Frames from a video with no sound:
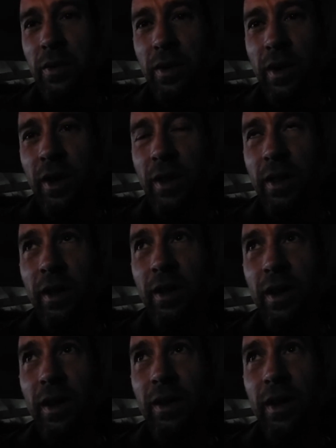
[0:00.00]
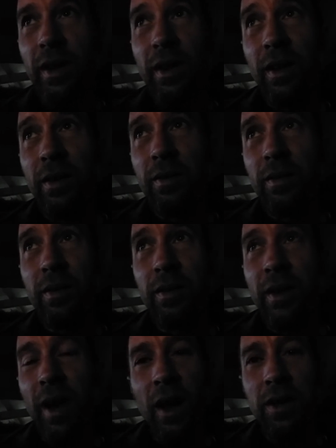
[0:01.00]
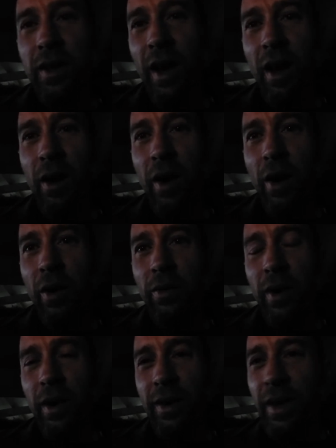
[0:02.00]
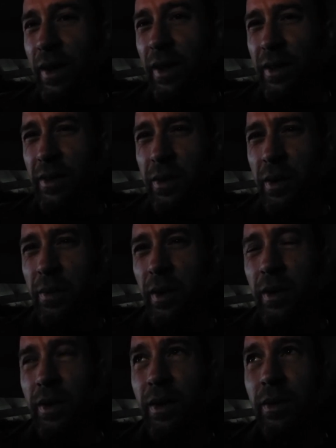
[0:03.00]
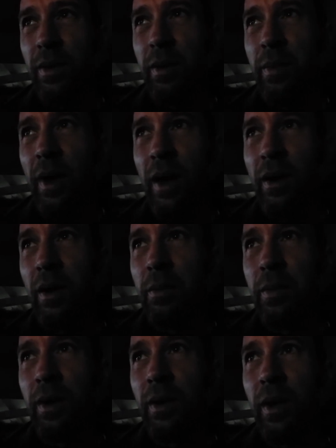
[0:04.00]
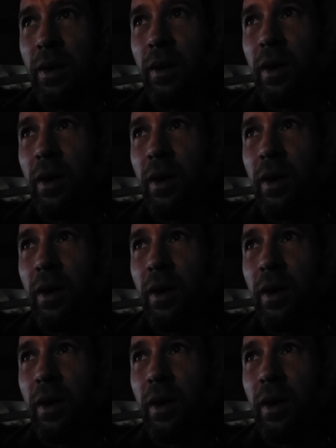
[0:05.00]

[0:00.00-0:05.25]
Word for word: in anything that I did, and cash cow however I did it. So I mean, it didn't really matter. I mean, like,